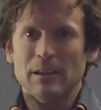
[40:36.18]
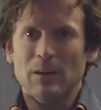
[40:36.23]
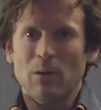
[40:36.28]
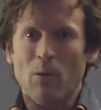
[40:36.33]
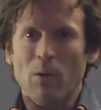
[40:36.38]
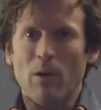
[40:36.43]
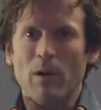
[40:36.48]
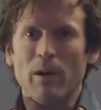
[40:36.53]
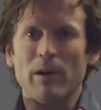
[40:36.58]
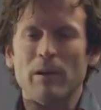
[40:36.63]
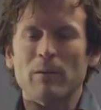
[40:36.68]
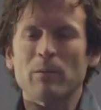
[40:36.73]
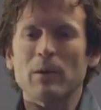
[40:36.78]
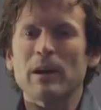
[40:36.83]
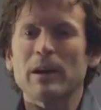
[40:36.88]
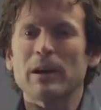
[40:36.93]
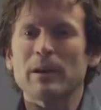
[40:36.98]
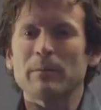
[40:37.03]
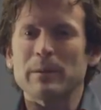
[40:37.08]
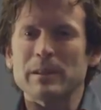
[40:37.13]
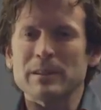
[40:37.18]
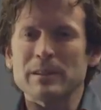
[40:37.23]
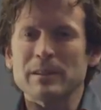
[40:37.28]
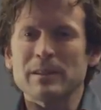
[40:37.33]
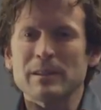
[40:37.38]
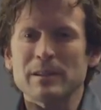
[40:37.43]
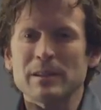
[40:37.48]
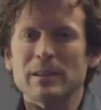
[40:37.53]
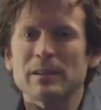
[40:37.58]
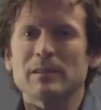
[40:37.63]
Or what kind of business
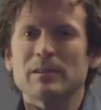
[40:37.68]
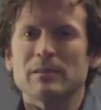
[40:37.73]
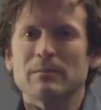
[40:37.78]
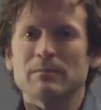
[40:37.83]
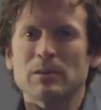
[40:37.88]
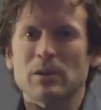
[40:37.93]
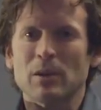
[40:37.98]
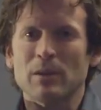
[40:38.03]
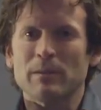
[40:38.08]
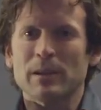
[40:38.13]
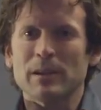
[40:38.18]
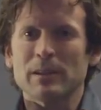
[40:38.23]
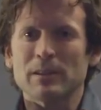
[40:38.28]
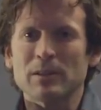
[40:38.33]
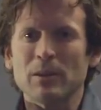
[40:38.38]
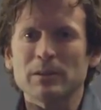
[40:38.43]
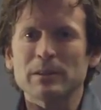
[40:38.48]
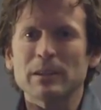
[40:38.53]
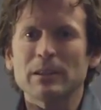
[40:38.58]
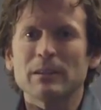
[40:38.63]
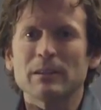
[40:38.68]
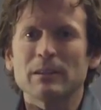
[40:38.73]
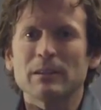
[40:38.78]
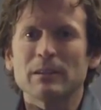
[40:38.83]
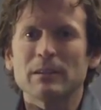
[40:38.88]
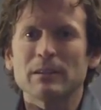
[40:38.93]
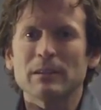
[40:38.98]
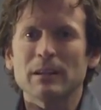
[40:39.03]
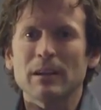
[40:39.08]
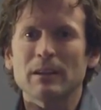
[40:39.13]
is it? Serve consulting?
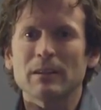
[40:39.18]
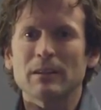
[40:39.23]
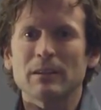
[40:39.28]
Yeah.